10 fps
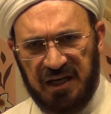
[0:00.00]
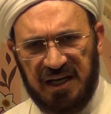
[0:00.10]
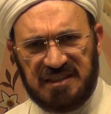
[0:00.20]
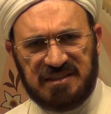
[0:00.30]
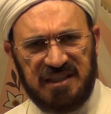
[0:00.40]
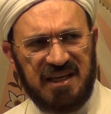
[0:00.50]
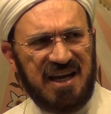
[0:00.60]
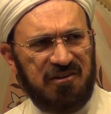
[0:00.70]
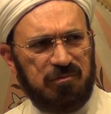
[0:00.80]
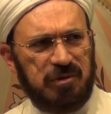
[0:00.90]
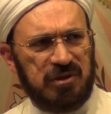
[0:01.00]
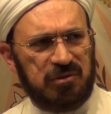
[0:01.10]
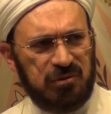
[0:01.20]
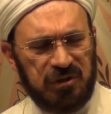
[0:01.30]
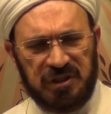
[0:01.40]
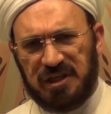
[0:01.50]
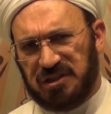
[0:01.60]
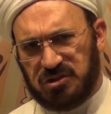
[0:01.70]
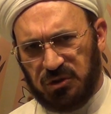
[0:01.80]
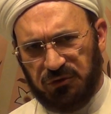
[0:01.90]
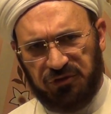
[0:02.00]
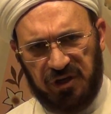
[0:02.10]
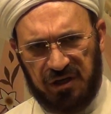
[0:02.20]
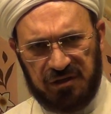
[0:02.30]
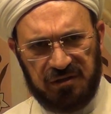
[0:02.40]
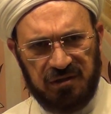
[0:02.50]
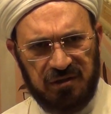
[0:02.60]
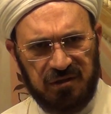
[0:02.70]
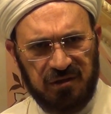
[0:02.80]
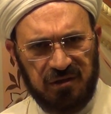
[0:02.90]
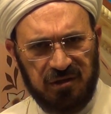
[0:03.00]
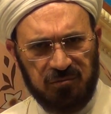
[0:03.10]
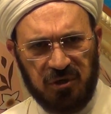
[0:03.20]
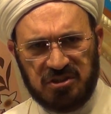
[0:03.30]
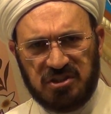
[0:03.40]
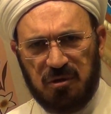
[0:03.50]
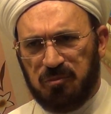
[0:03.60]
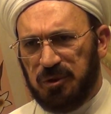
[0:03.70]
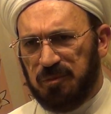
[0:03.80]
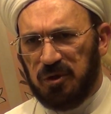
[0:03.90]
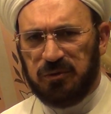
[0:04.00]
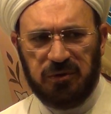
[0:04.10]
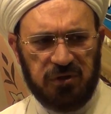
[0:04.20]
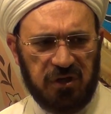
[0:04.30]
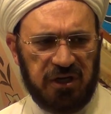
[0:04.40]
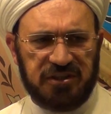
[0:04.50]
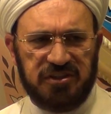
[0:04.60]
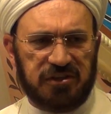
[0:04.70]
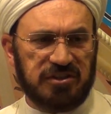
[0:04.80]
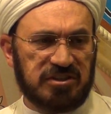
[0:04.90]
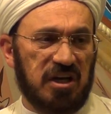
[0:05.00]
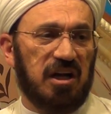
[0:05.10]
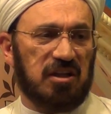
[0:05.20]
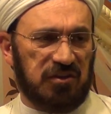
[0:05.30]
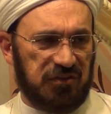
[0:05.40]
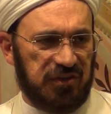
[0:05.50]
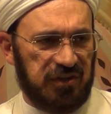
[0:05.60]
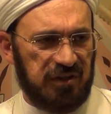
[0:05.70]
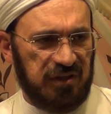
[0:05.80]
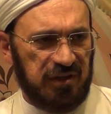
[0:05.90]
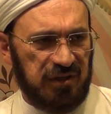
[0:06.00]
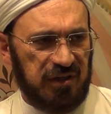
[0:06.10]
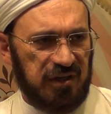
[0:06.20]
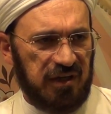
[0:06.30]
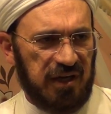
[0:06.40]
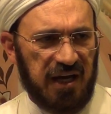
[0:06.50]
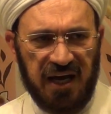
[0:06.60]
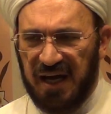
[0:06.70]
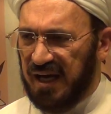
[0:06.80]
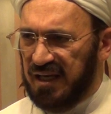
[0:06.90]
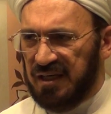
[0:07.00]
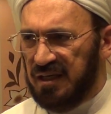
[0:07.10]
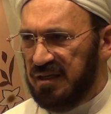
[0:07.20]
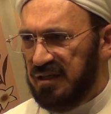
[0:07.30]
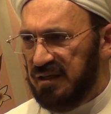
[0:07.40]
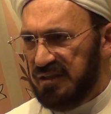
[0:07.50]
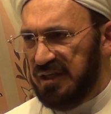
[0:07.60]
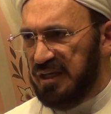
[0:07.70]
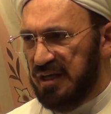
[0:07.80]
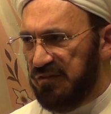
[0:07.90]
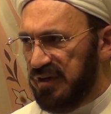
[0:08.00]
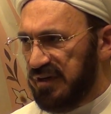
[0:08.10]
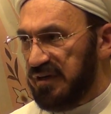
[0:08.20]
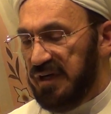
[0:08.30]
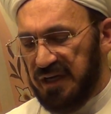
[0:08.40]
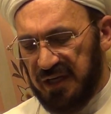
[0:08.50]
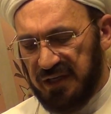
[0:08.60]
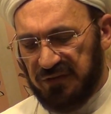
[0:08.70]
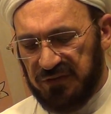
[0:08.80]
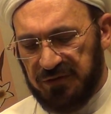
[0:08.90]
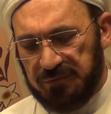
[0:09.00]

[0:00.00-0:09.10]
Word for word: as they have been doing it so far, but some people don't like the result, and they never end.